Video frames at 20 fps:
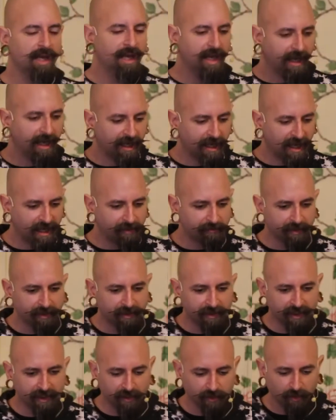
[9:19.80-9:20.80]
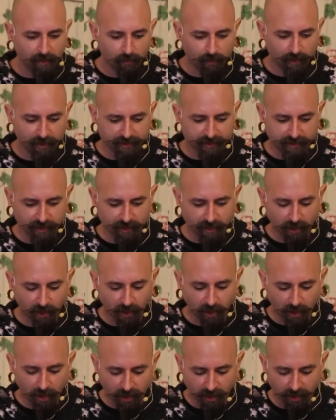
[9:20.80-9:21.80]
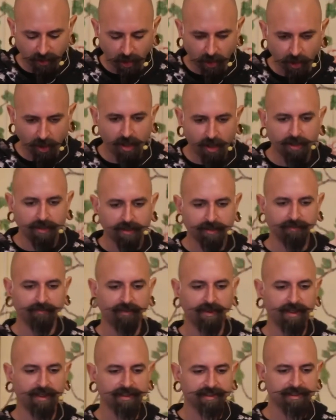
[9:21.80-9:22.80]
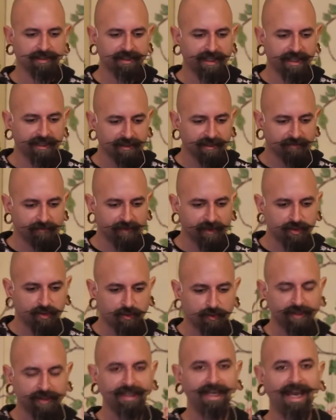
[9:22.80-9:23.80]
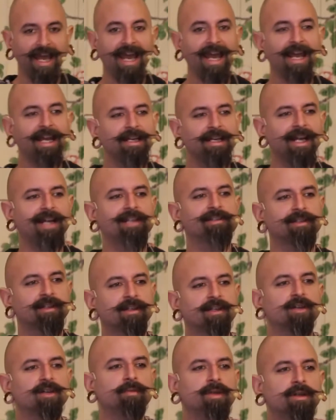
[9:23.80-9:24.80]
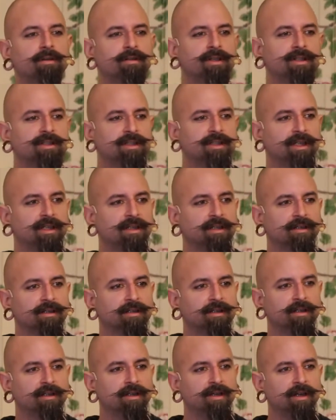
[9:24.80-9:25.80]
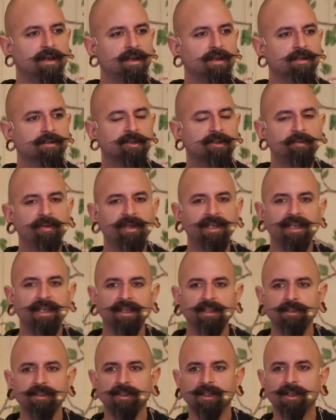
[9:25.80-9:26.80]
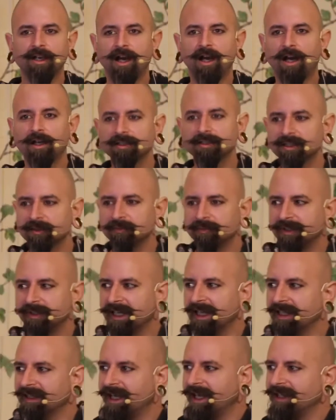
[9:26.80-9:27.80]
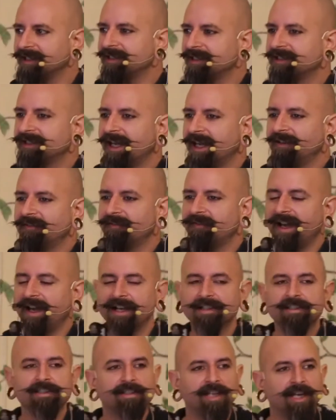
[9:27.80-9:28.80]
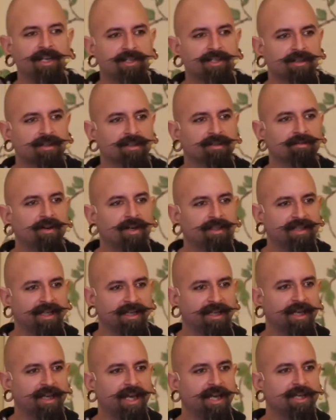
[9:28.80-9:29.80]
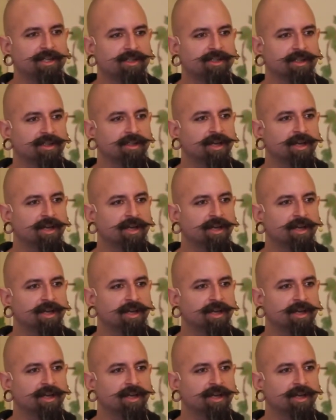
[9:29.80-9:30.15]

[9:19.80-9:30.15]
And I really want to call all of us individually and as a community to begin to contemplate that steadfast nature of our dedication,